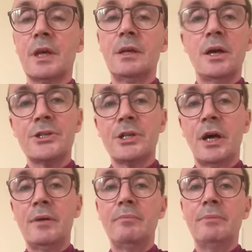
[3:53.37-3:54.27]
Last
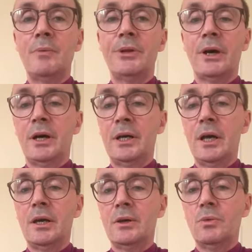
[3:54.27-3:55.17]
night, Mum and I
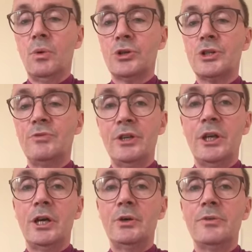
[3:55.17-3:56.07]
watched a
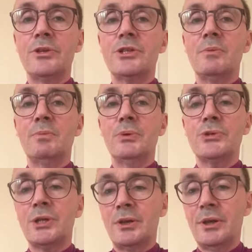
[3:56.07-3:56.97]
video of the simple
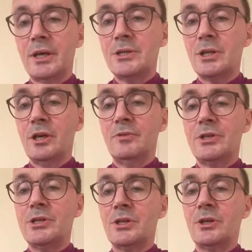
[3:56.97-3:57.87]
Sunday
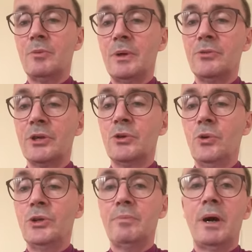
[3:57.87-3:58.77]
service that had been
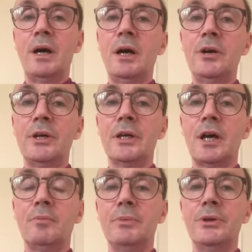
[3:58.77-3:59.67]
recorded by her
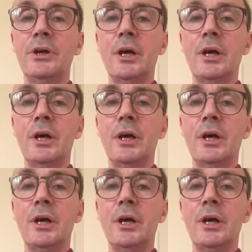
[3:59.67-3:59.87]
incumbent